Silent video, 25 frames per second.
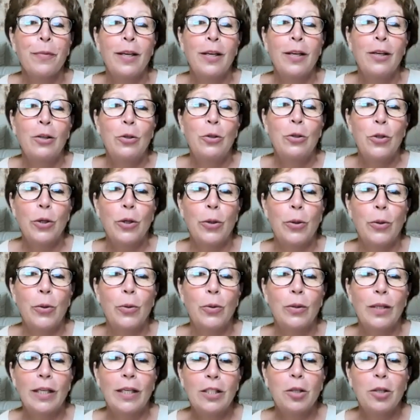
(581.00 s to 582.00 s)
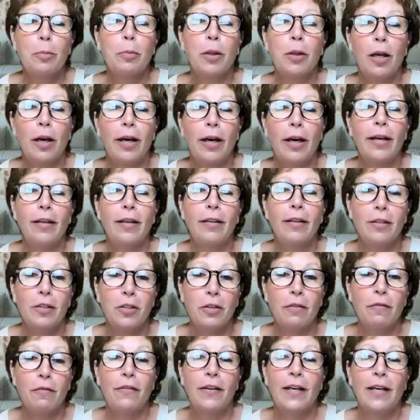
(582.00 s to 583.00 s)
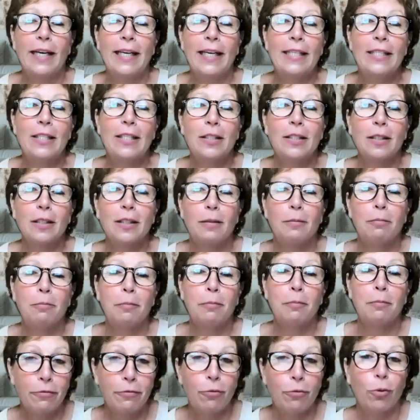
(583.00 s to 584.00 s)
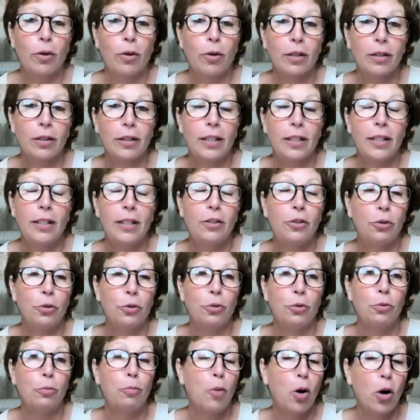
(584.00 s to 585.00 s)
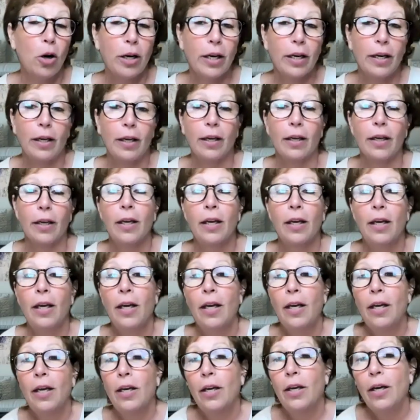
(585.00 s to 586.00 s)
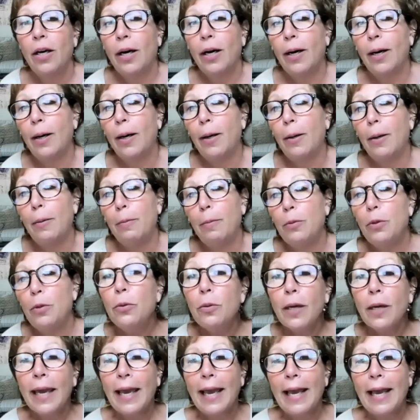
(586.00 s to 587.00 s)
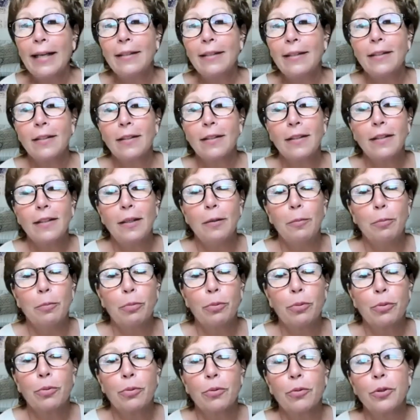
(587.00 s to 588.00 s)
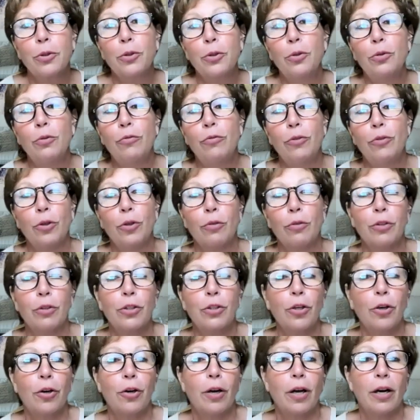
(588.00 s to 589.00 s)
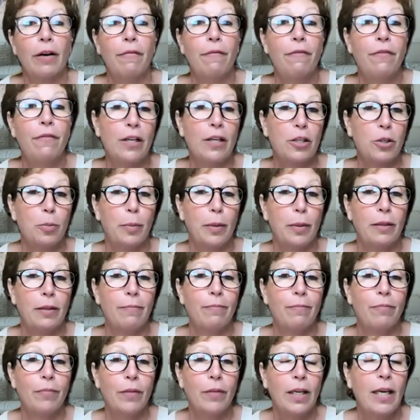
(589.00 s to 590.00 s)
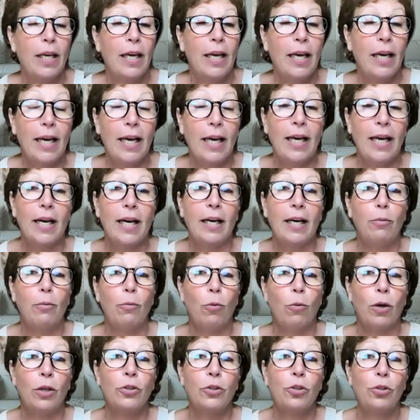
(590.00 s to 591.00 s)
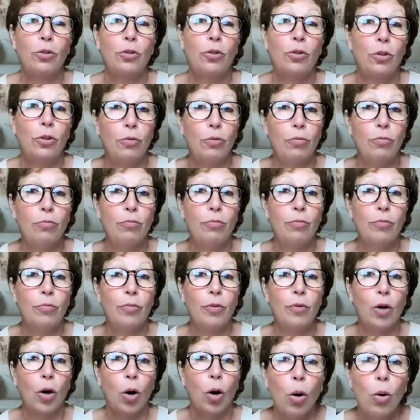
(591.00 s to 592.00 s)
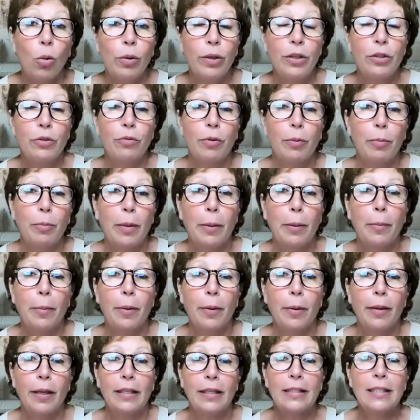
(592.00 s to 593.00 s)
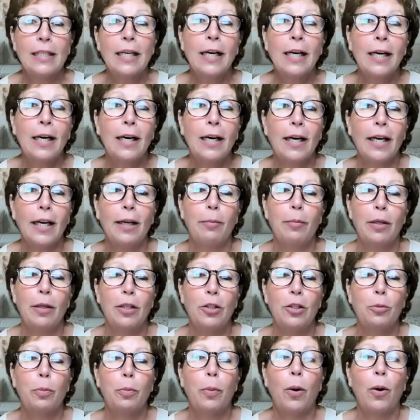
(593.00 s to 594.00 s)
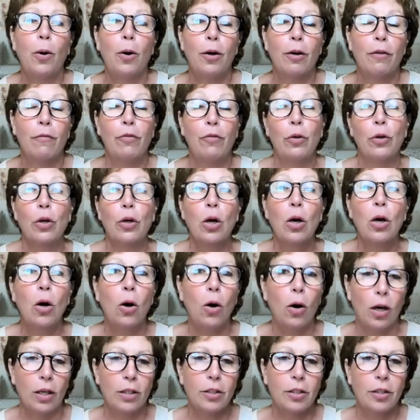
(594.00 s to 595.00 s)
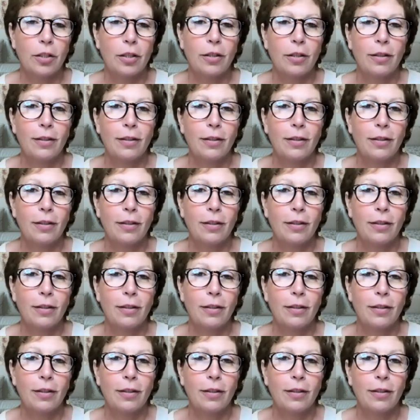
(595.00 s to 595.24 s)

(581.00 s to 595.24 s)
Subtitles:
So let's apply this advice metaphorically to marketing. You can't improve your return on investment. And I want you to always remember that time is part of your cost.